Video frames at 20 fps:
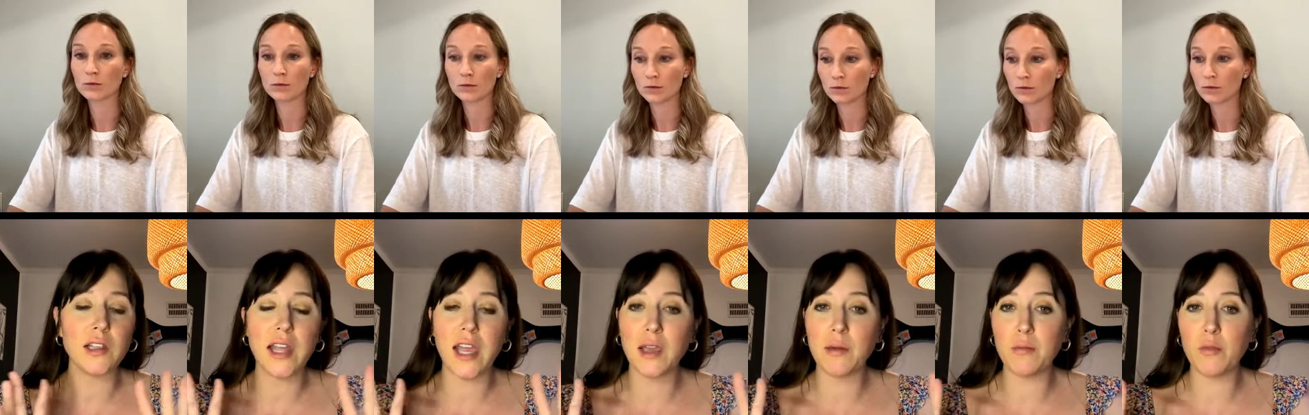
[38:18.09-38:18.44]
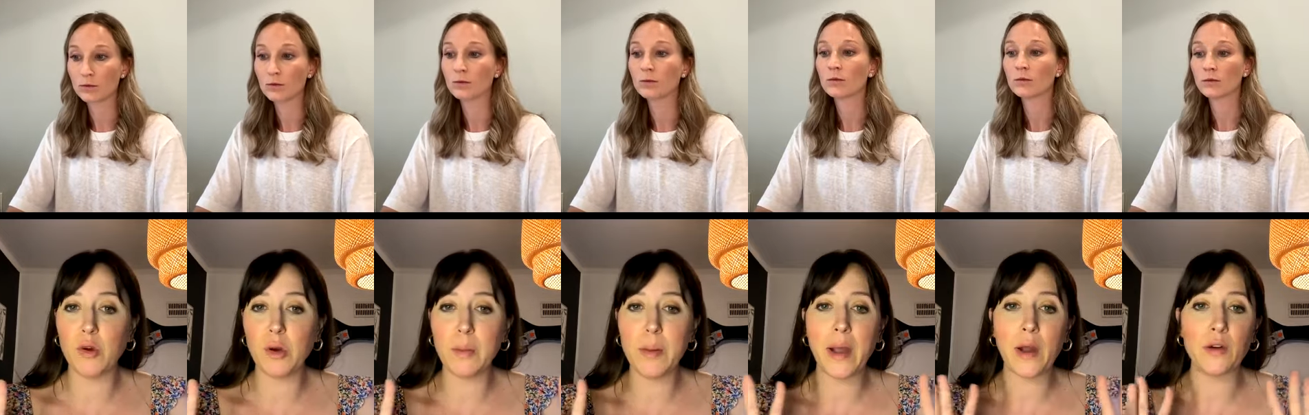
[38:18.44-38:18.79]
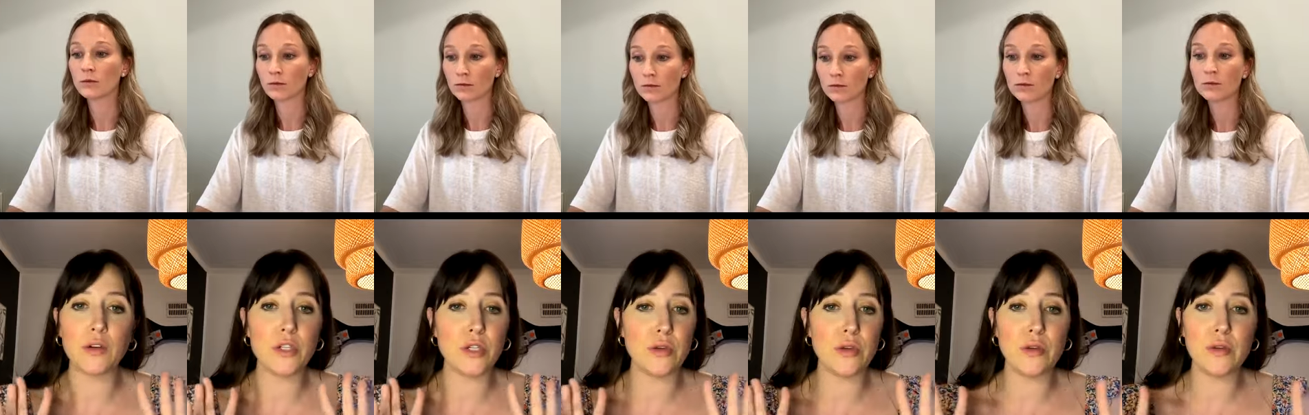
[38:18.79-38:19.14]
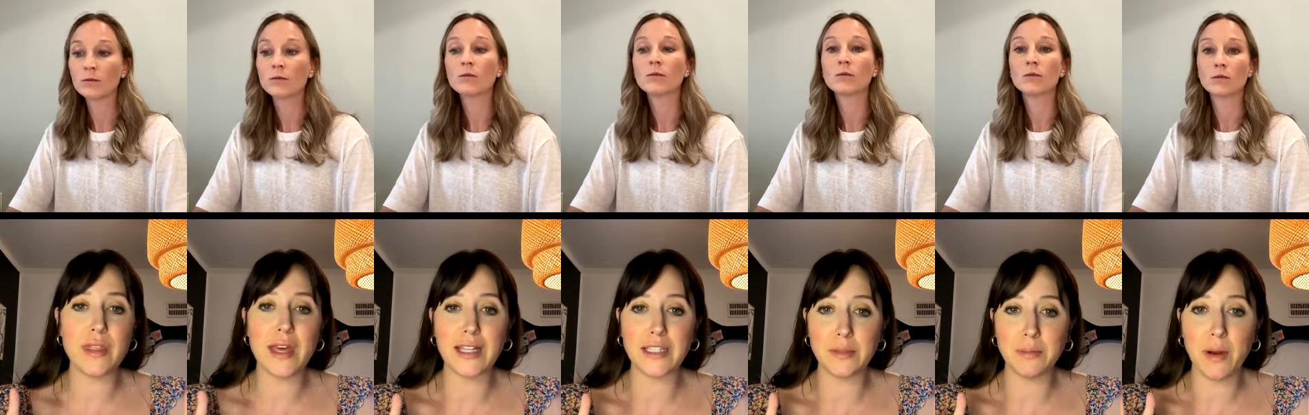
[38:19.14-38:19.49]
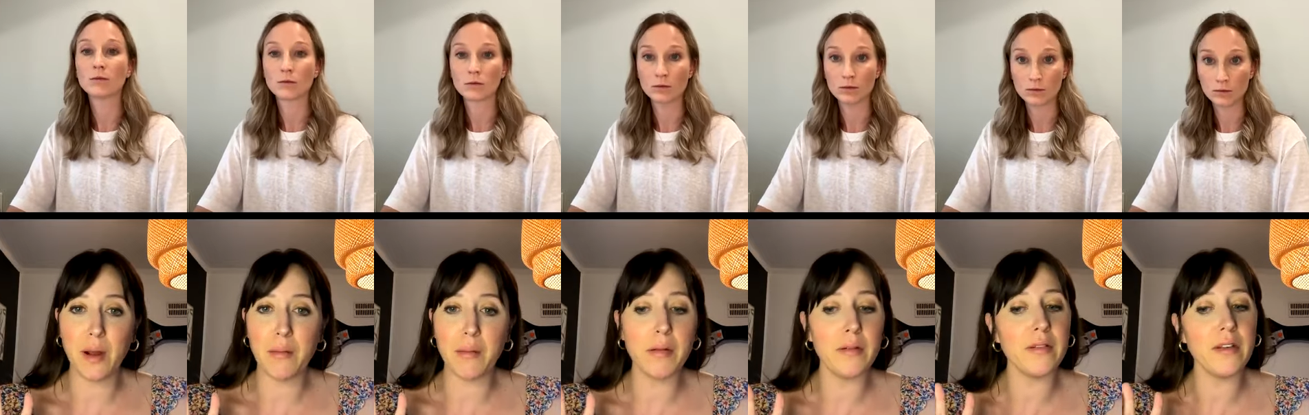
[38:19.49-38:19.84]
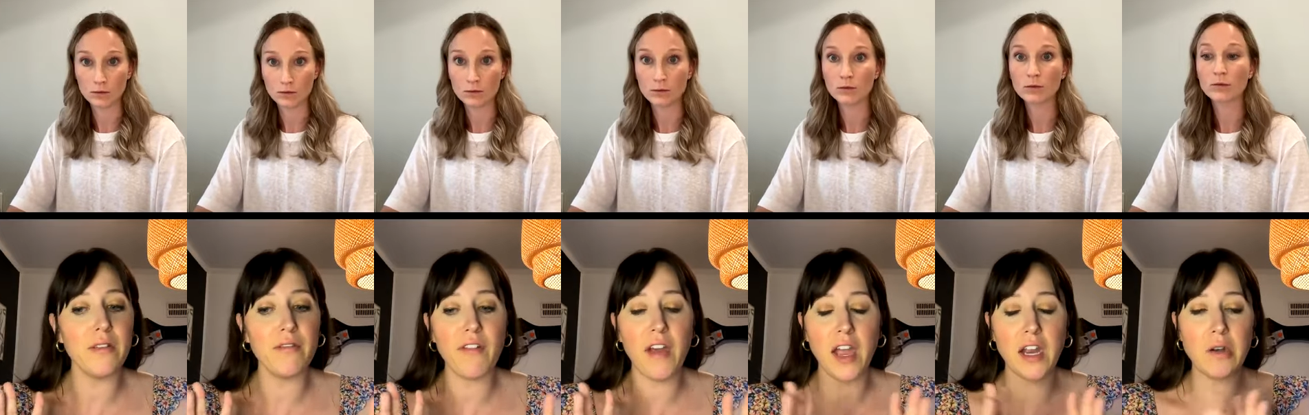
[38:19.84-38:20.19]
Speaker 1: like more power to you, that's probably
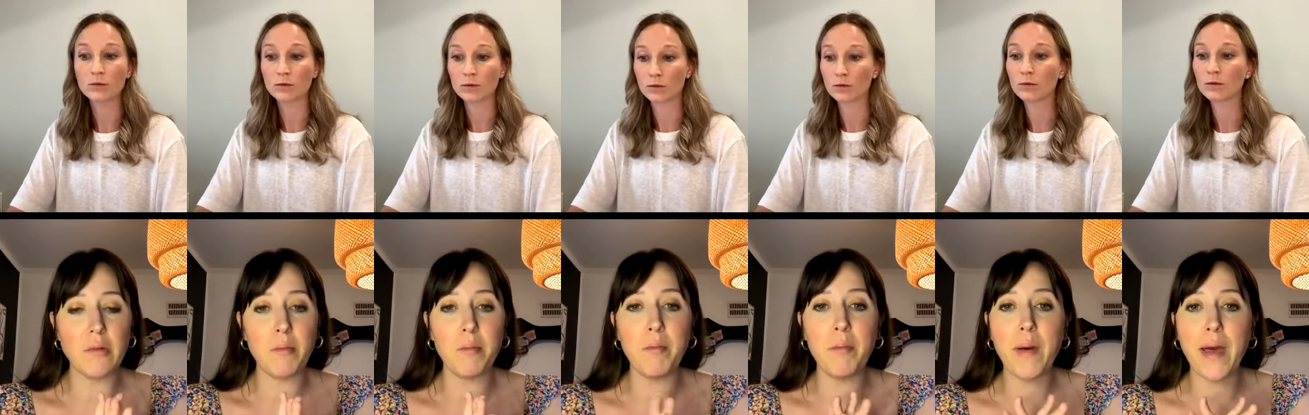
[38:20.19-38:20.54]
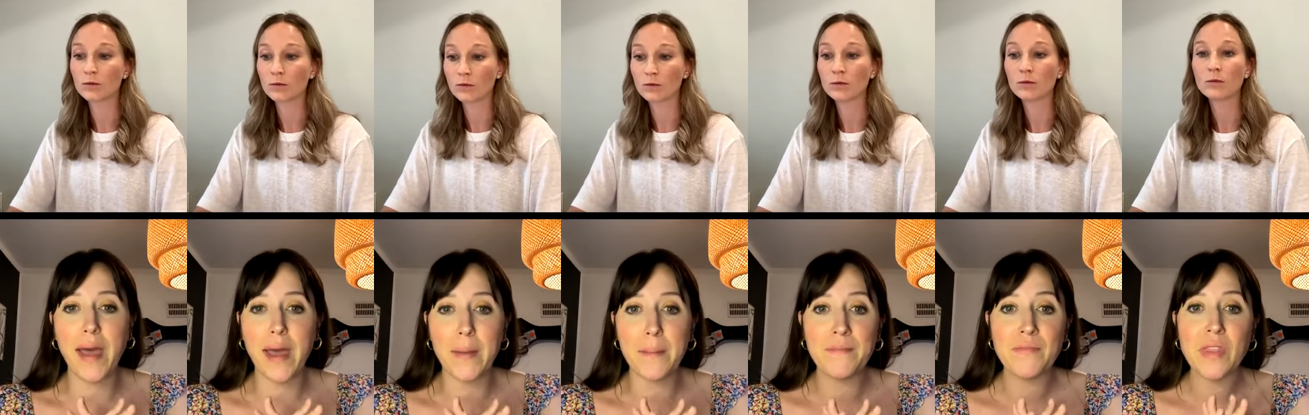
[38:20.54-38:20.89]
fine. But